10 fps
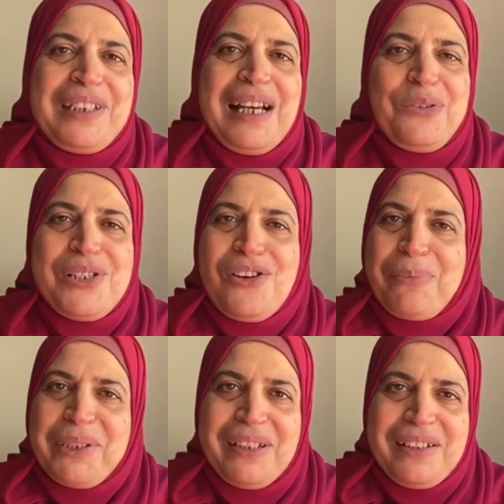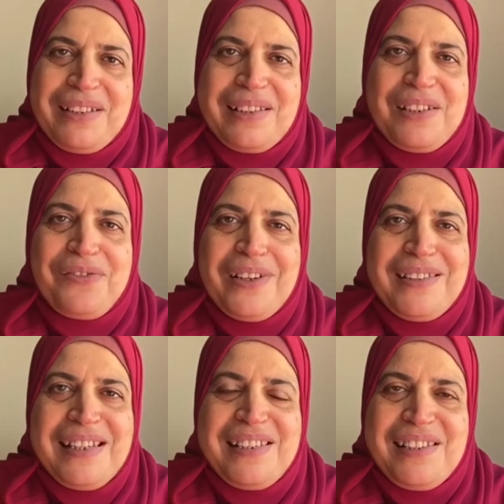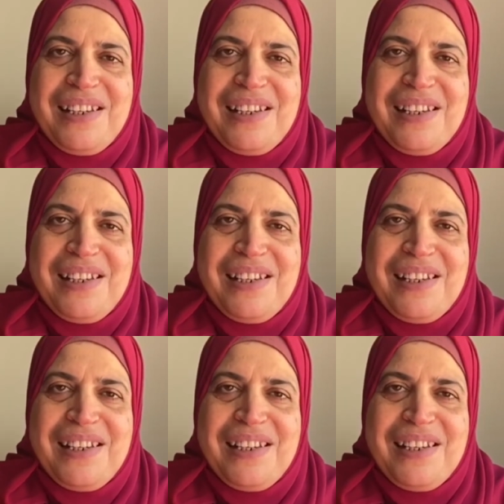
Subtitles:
how is Ramadan is different this